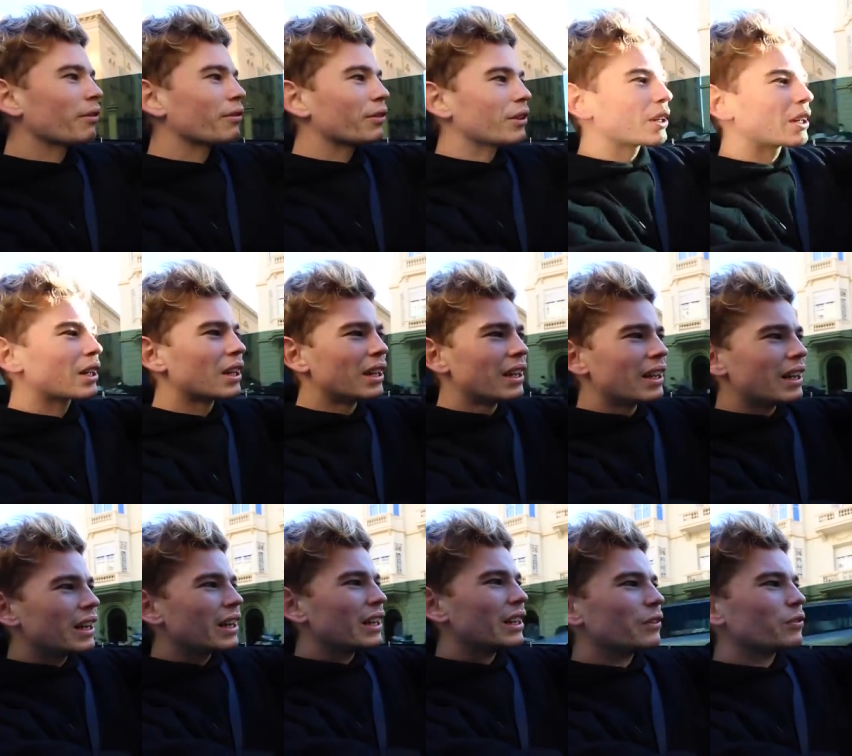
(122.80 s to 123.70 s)
and everything,
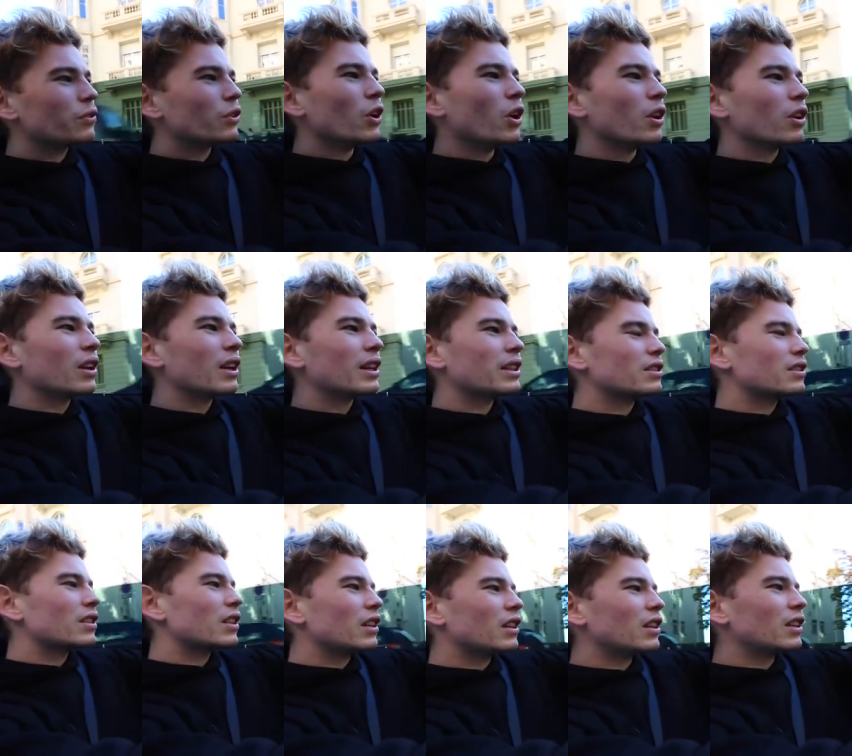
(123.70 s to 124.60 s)
and if not,
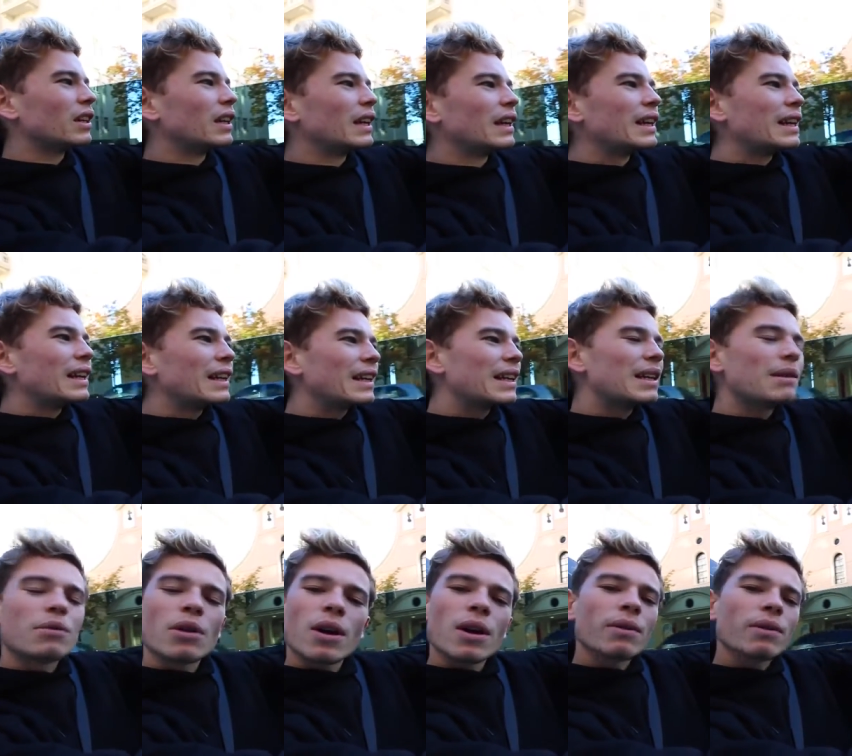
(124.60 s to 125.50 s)
let's uh,
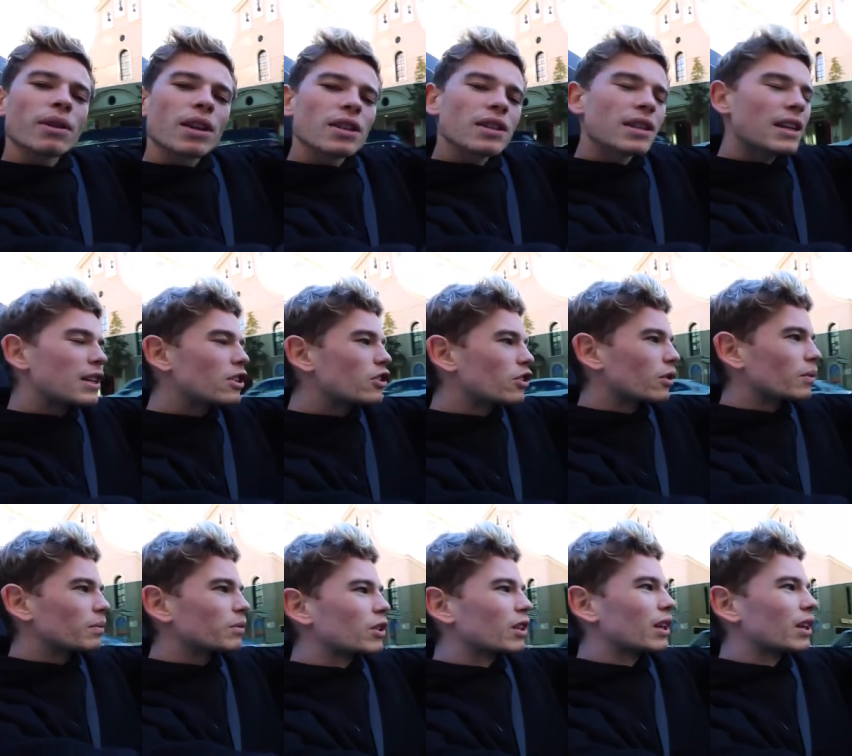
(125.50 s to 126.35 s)
keep going with our schedule.